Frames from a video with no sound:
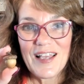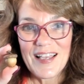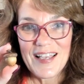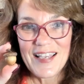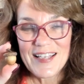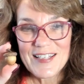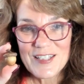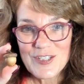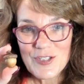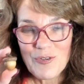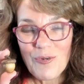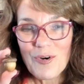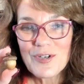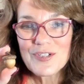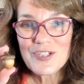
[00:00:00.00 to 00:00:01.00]
It is
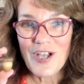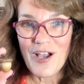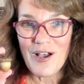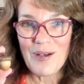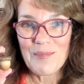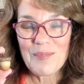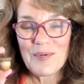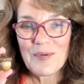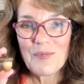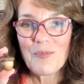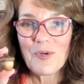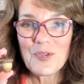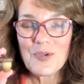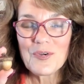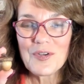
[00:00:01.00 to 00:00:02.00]
your job,
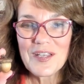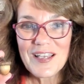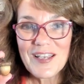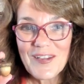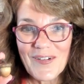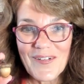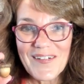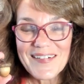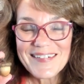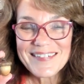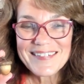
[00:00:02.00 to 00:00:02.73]
while you're here,